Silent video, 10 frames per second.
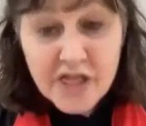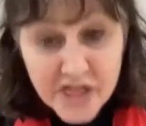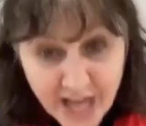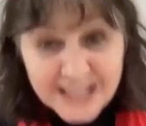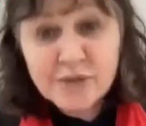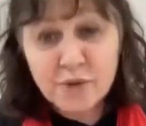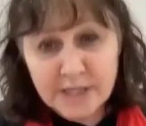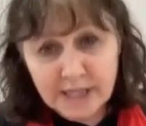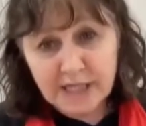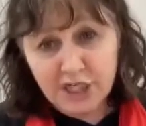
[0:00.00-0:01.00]
That's
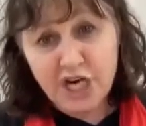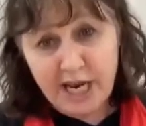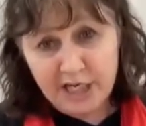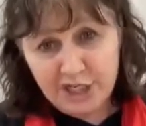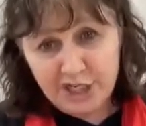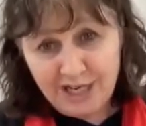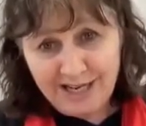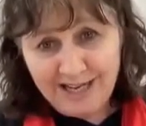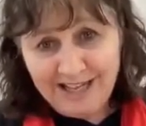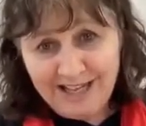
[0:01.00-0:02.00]
what's going to change
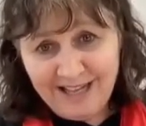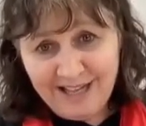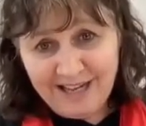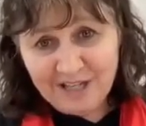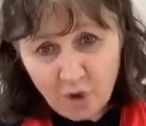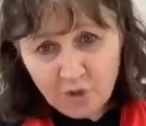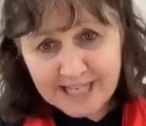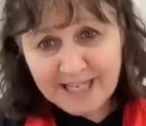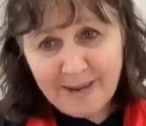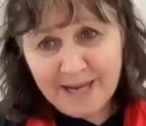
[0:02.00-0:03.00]

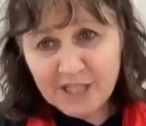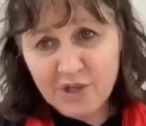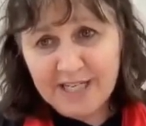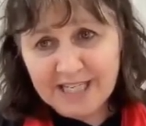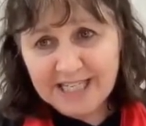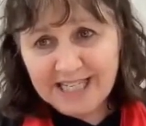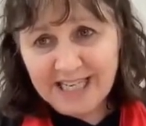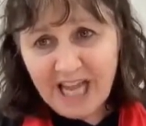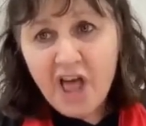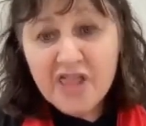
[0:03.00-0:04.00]
toxic masculinity.